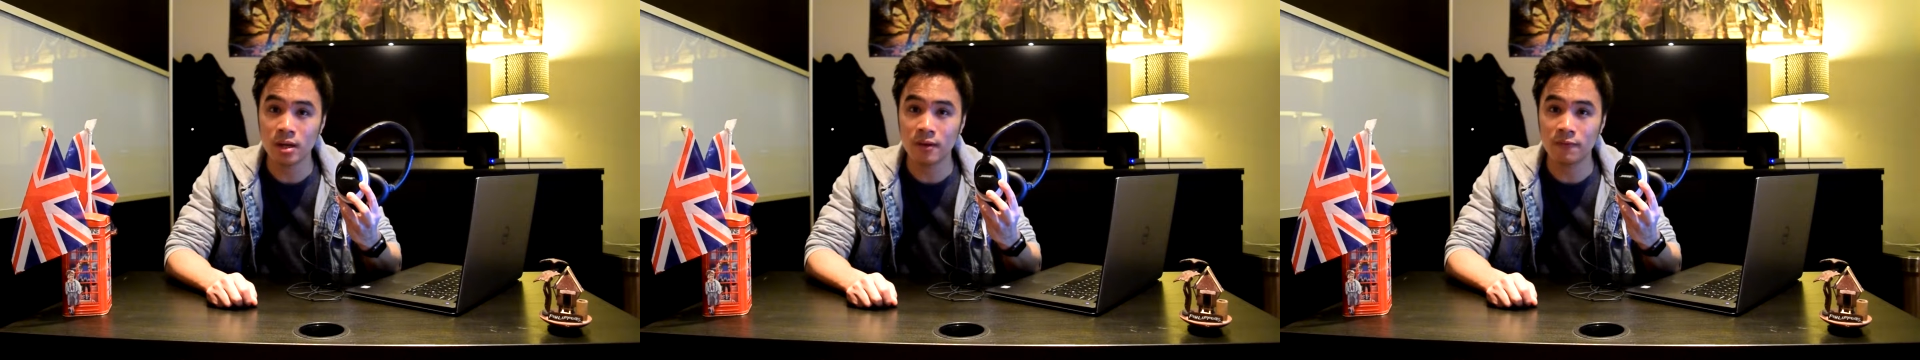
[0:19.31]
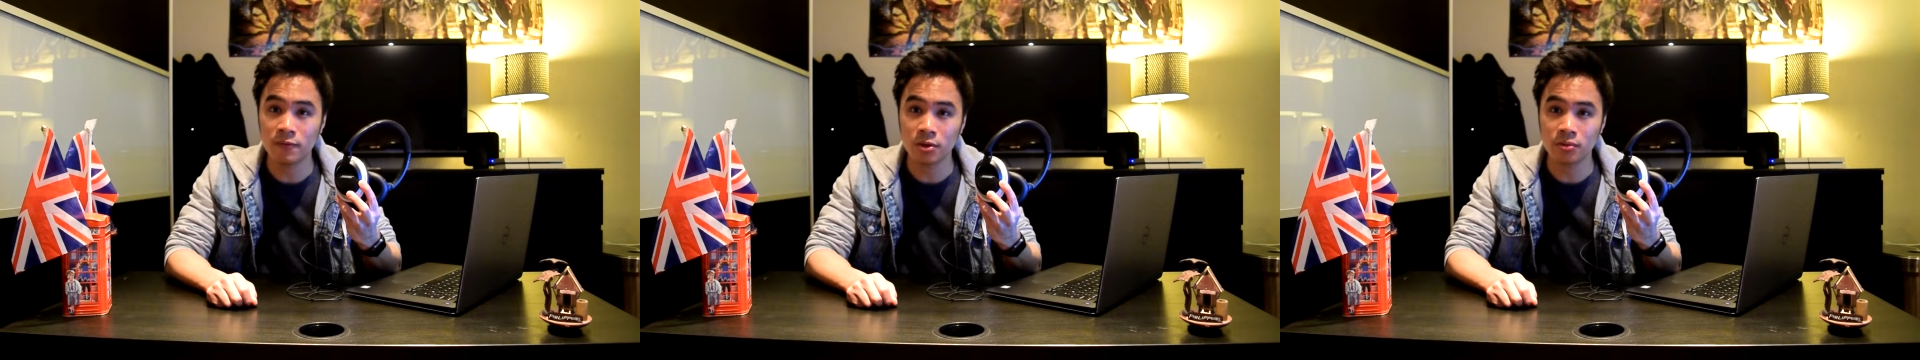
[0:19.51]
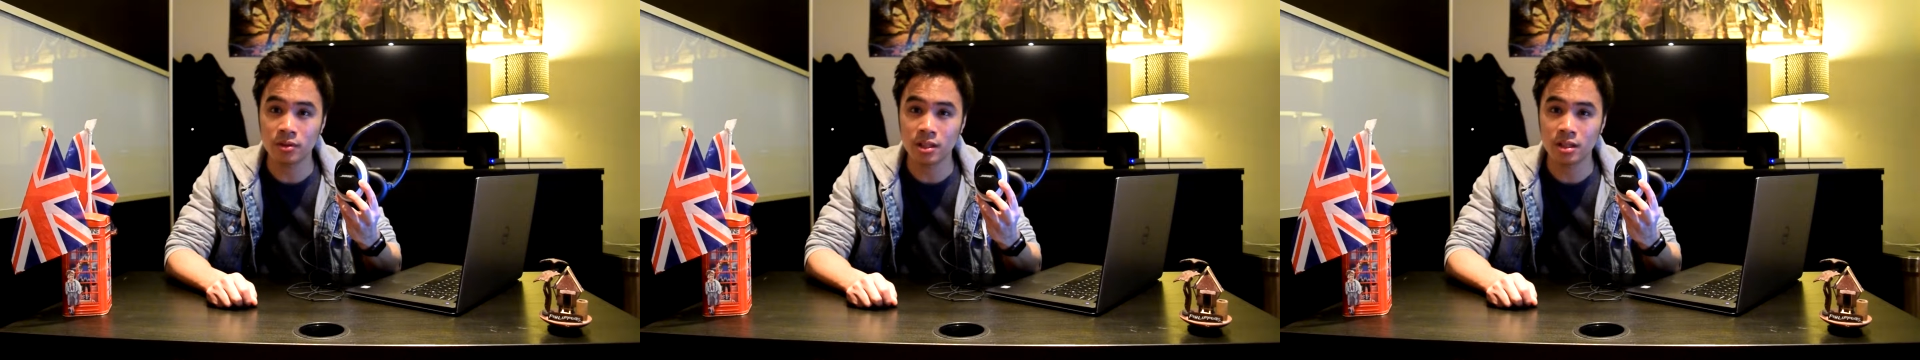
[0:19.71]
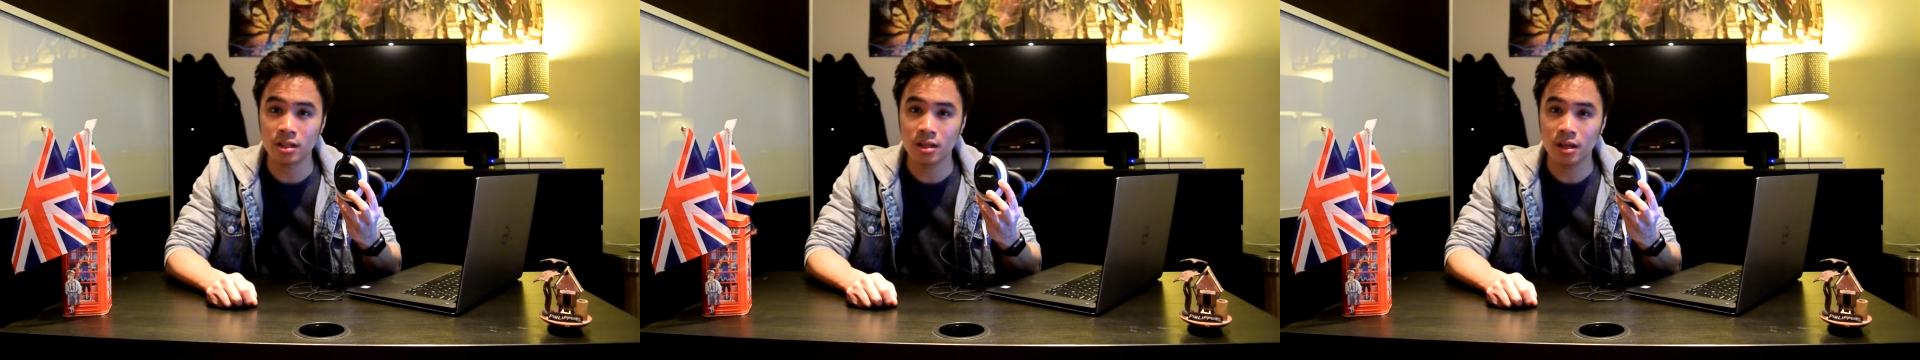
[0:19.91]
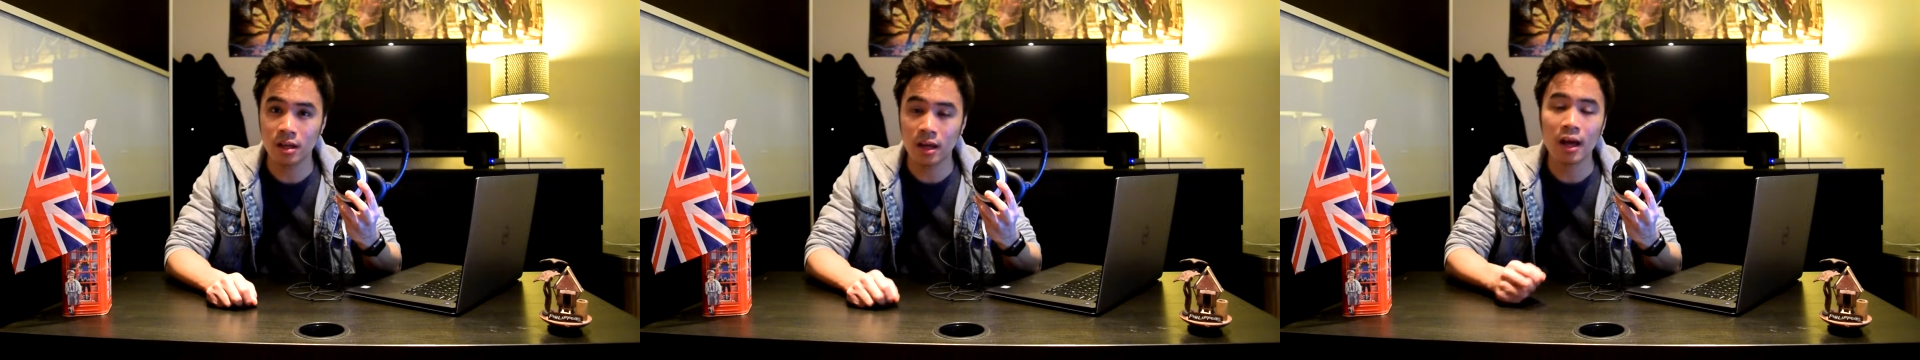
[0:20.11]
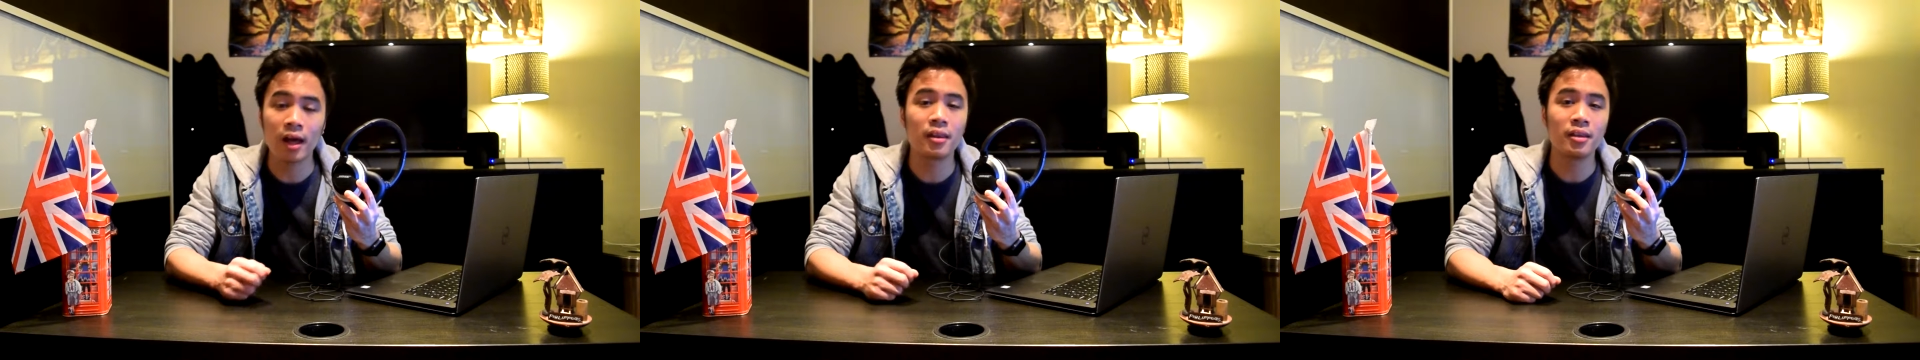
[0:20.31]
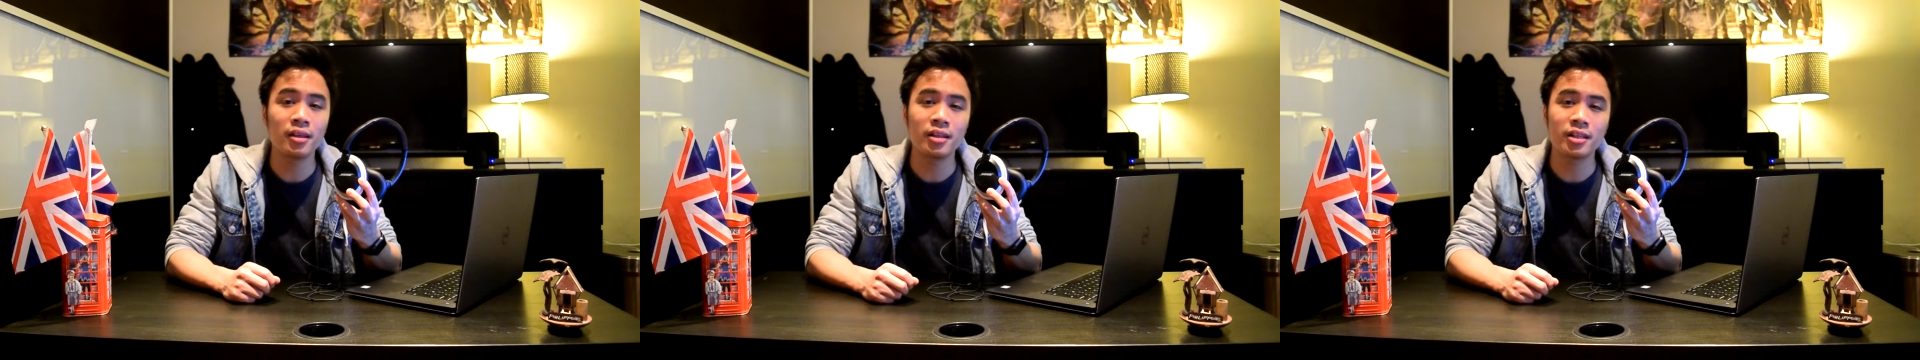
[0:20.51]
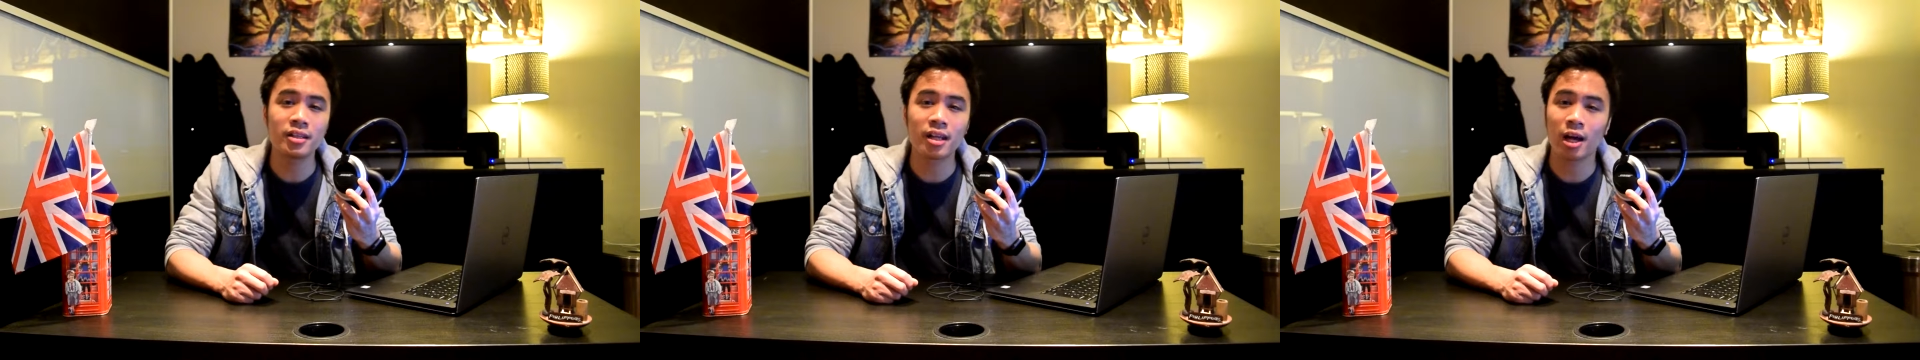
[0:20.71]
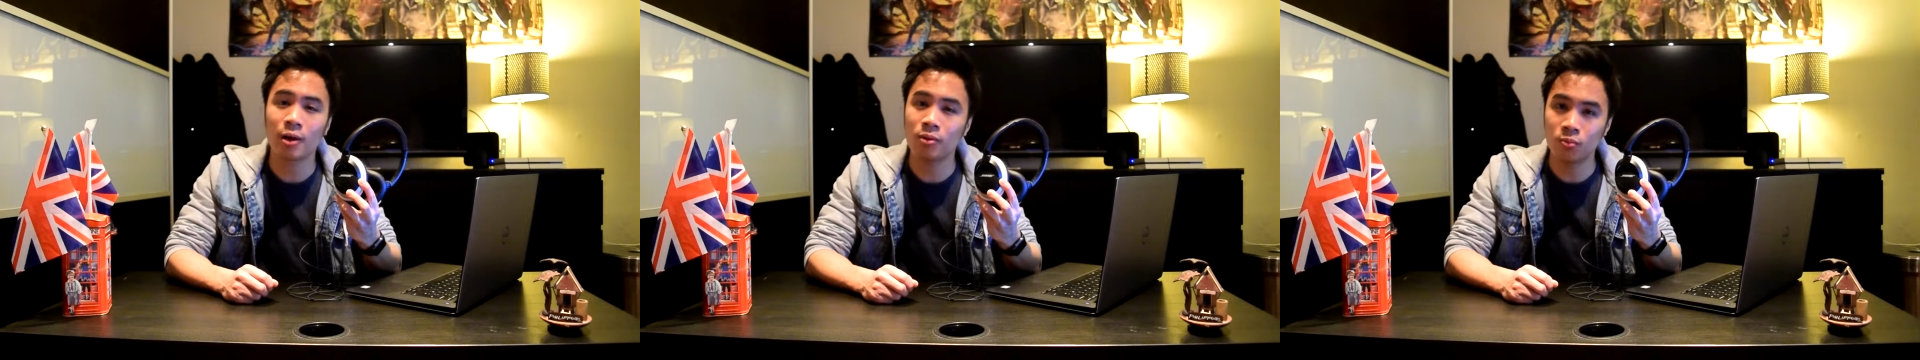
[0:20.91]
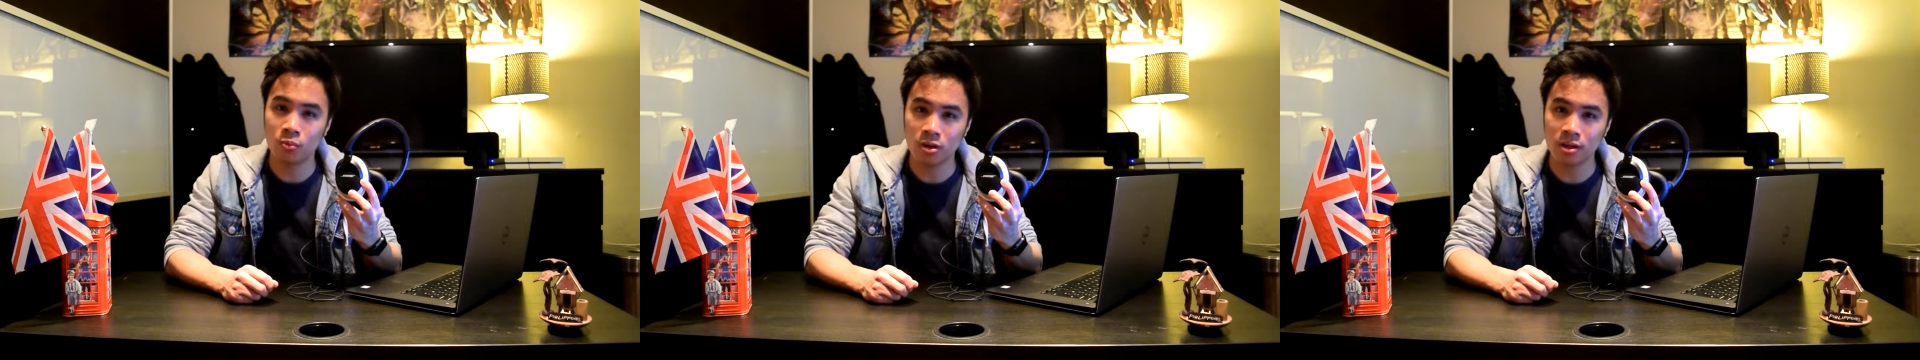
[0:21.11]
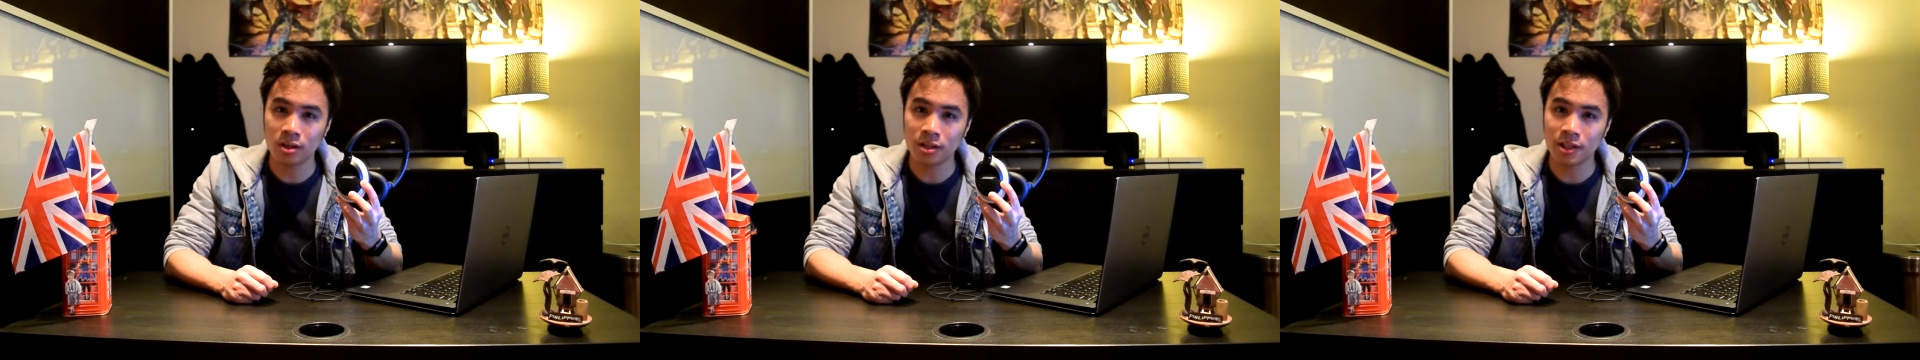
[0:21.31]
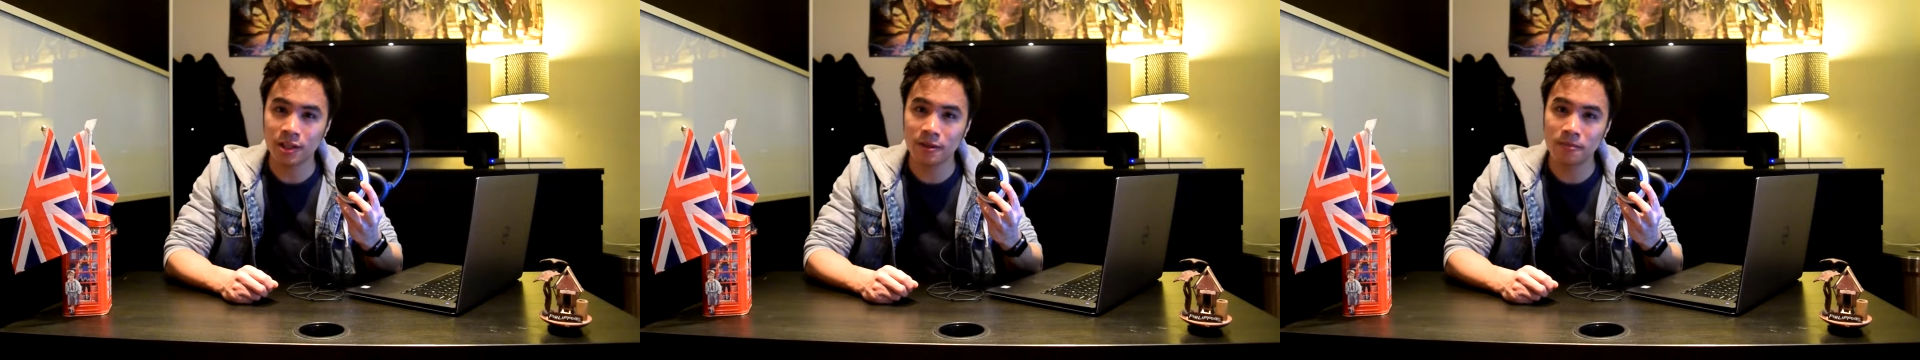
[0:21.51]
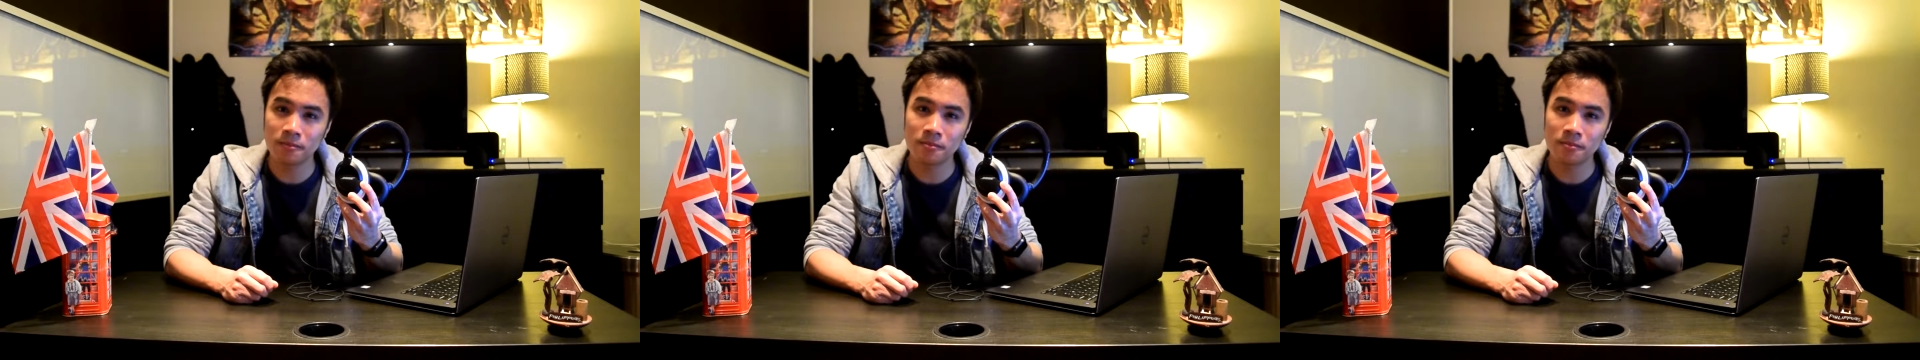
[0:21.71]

headphones, and this is how it works.